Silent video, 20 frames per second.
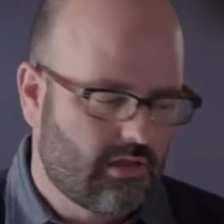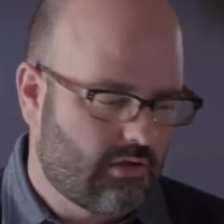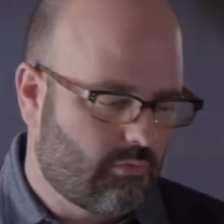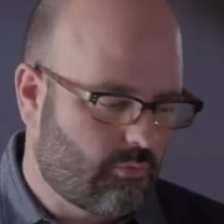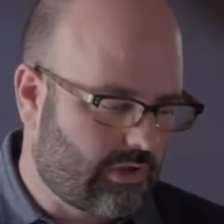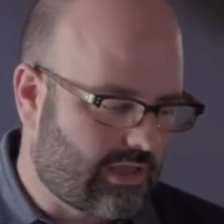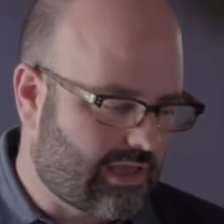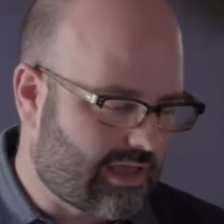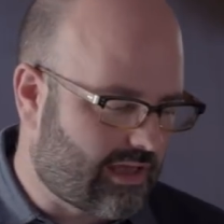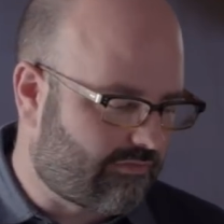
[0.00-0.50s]

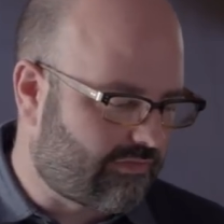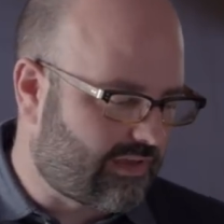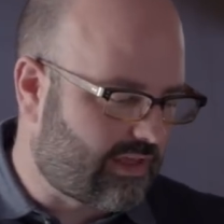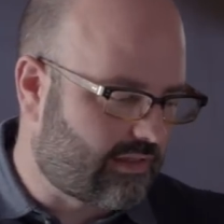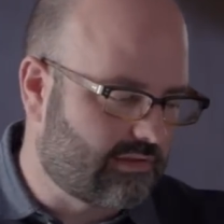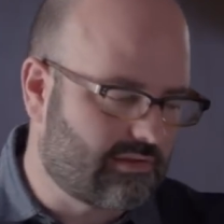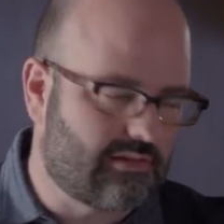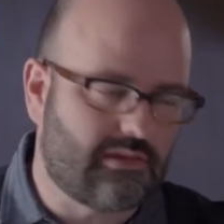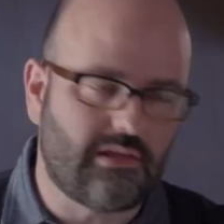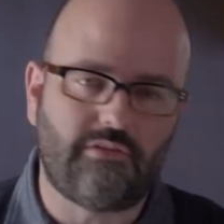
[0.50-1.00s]
We have
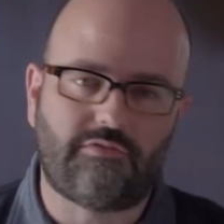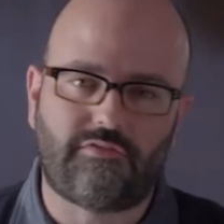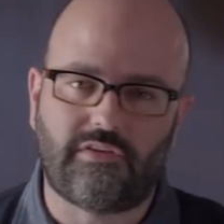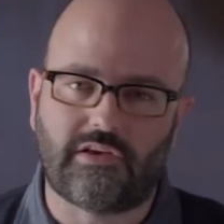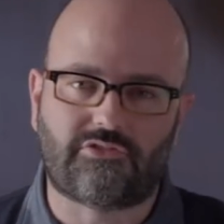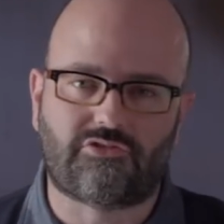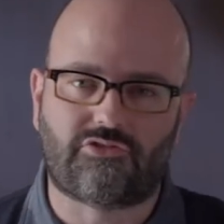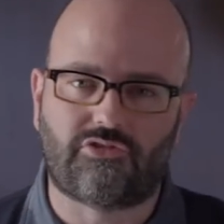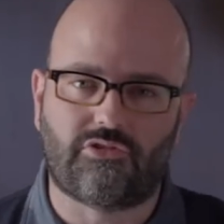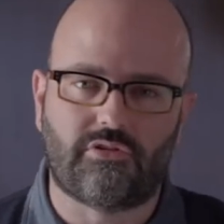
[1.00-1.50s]
LED
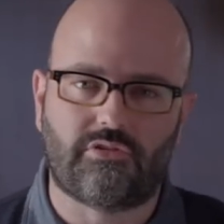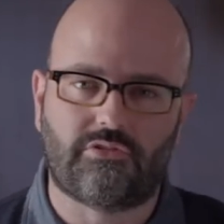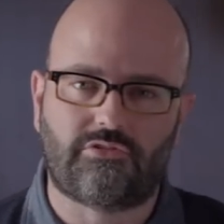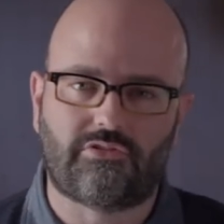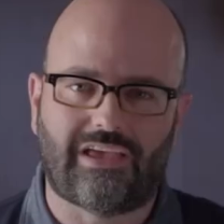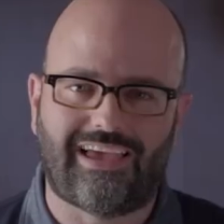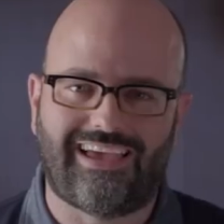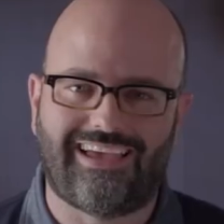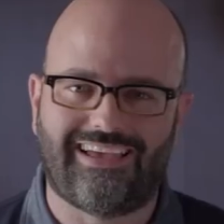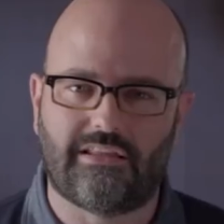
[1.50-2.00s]

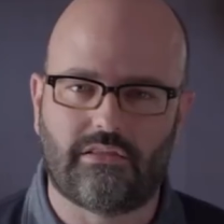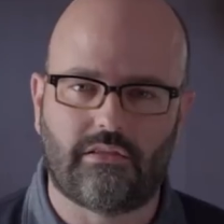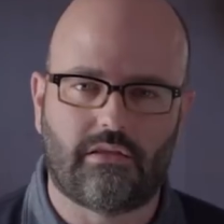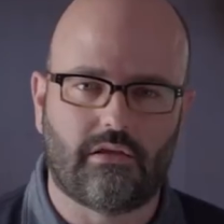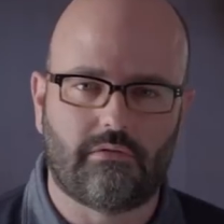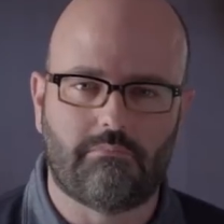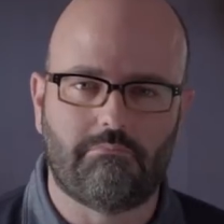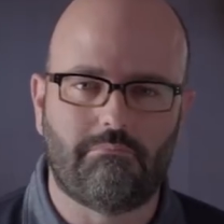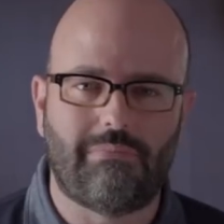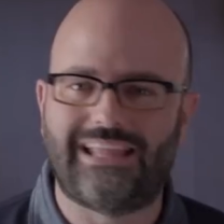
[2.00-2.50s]
fixtures and
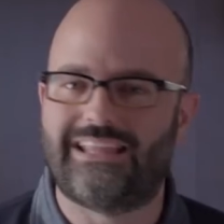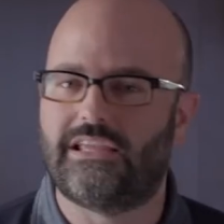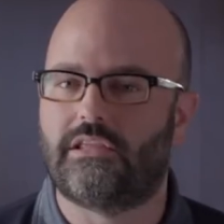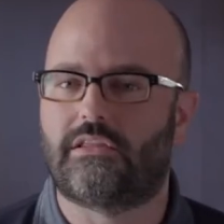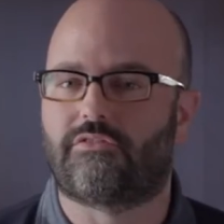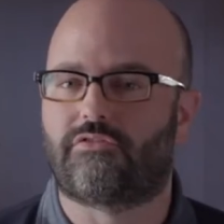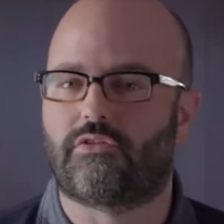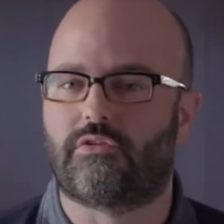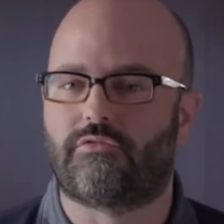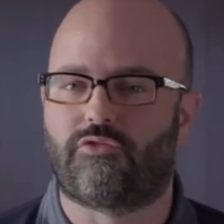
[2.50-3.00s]
many
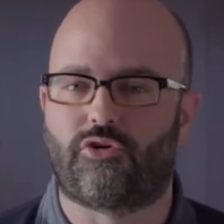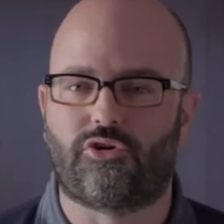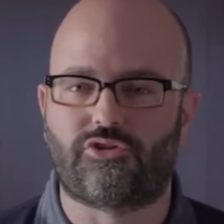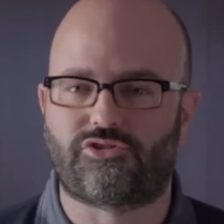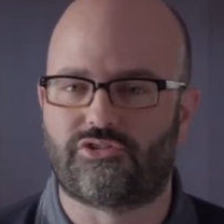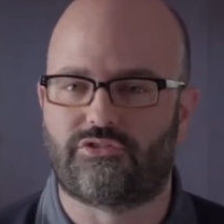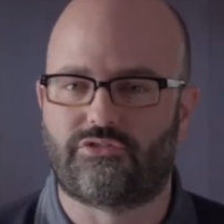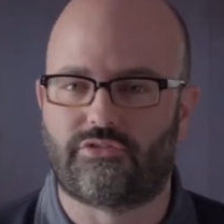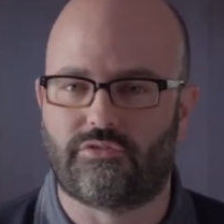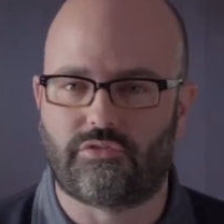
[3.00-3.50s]
different
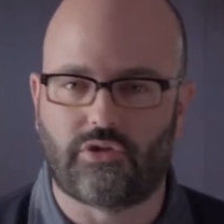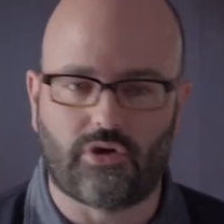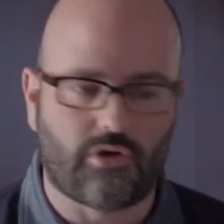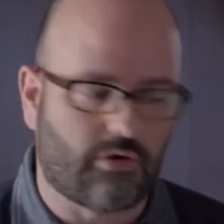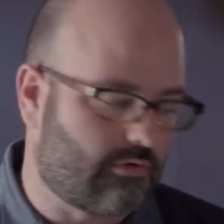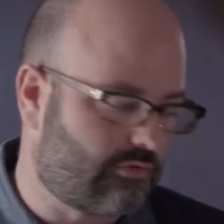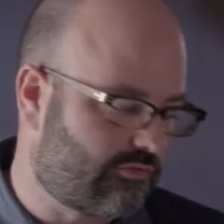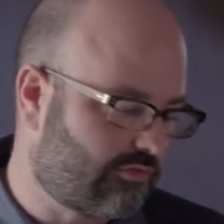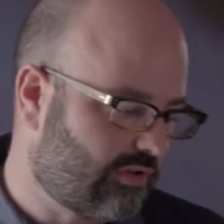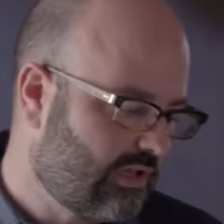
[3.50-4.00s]
versions of
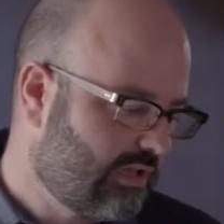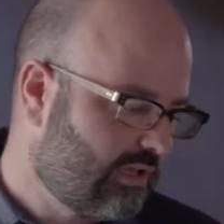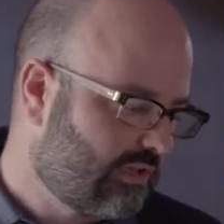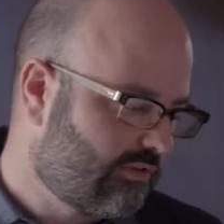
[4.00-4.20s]
those.